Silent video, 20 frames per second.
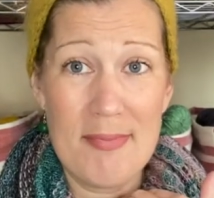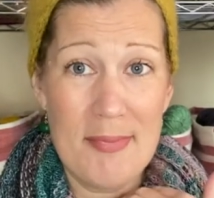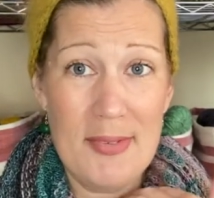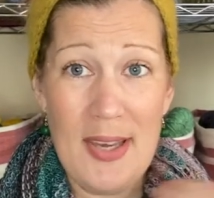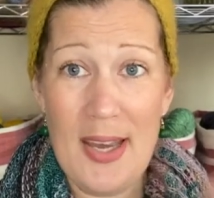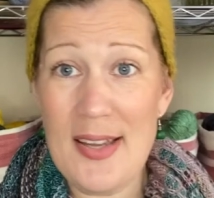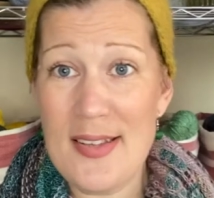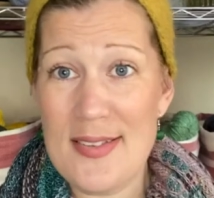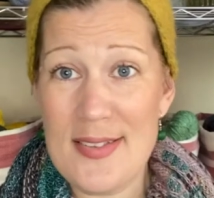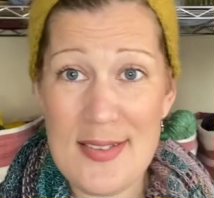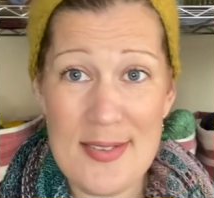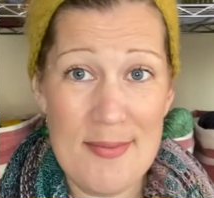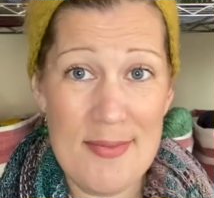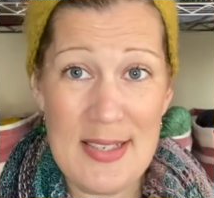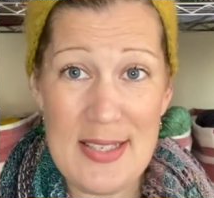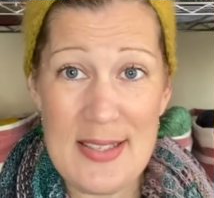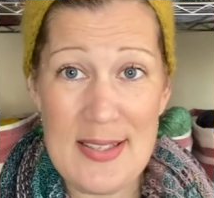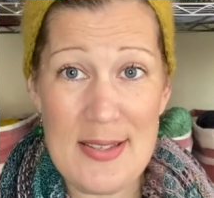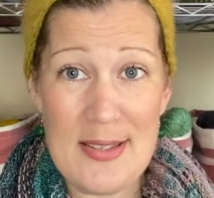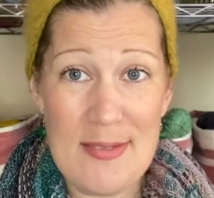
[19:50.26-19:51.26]
cast
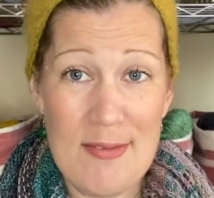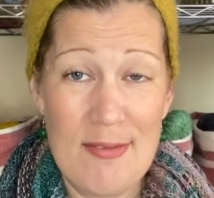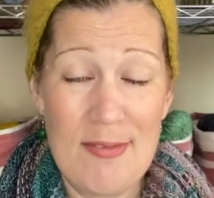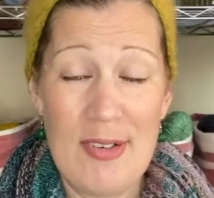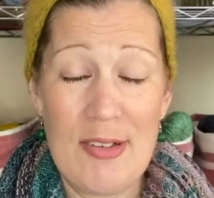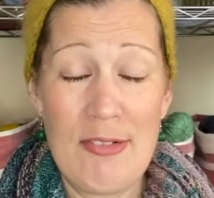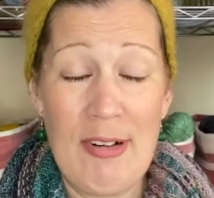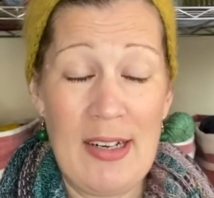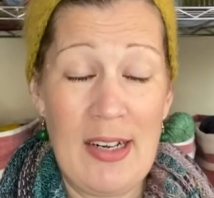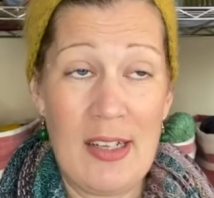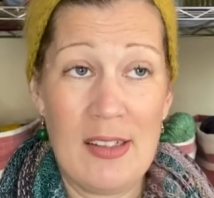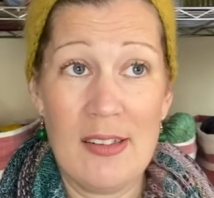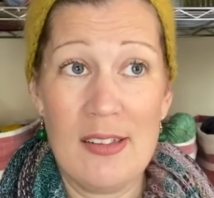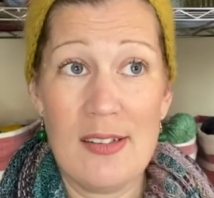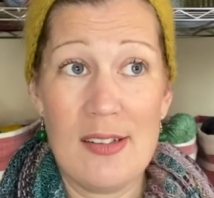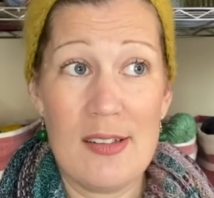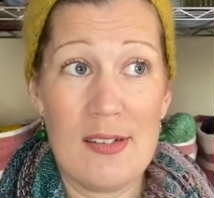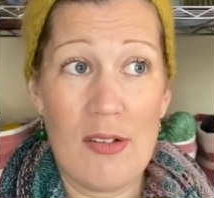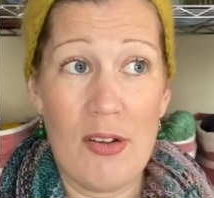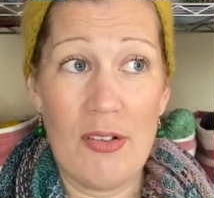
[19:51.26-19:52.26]
this
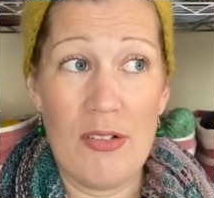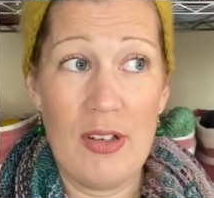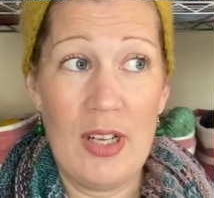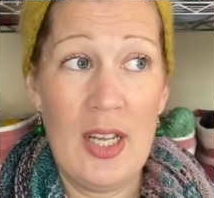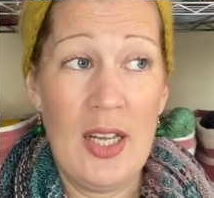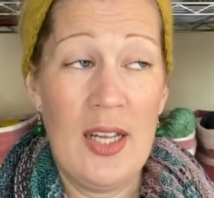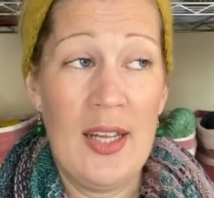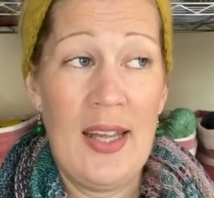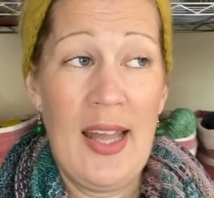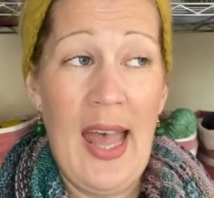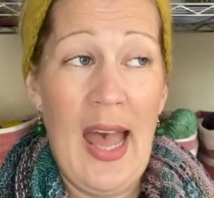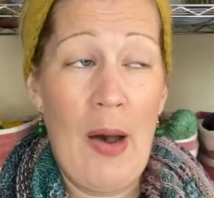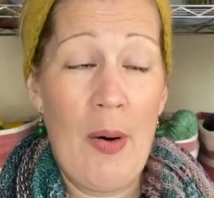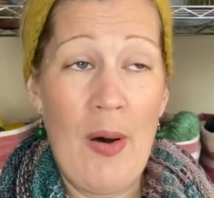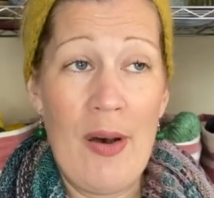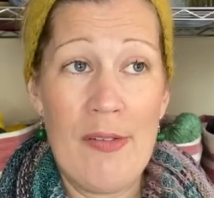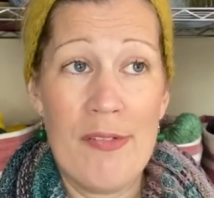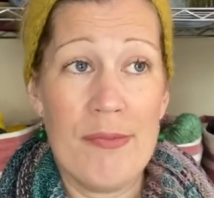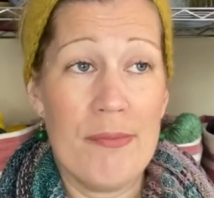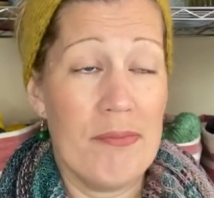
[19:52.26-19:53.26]
Ranunculus on how
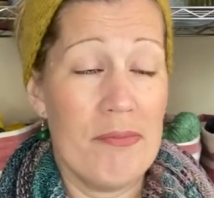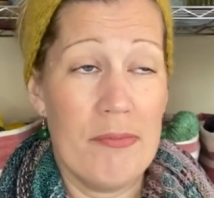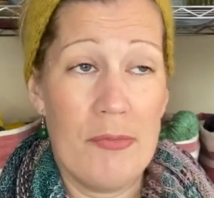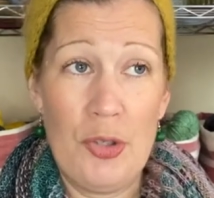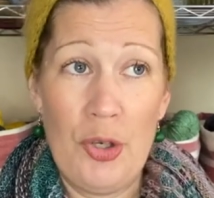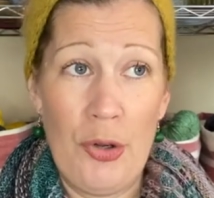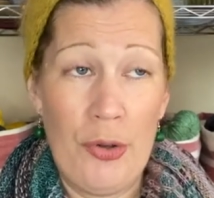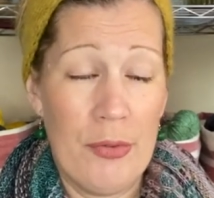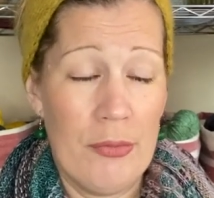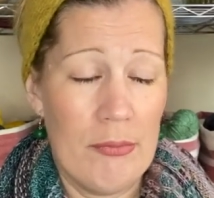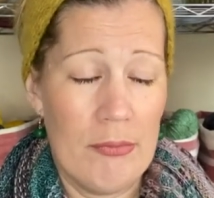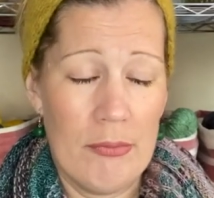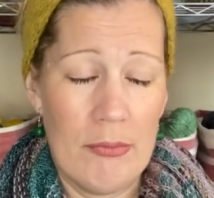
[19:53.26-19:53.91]
I've, you know,